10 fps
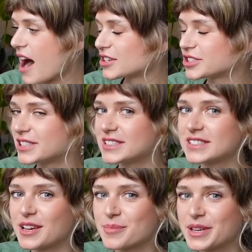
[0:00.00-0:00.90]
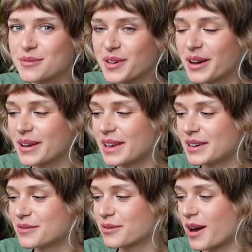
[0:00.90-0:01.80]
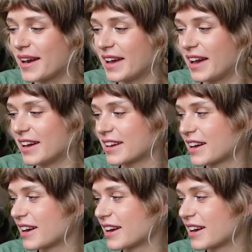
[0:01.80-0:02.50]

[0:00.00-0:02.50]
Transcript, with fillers: she sent me a variegated Frydek.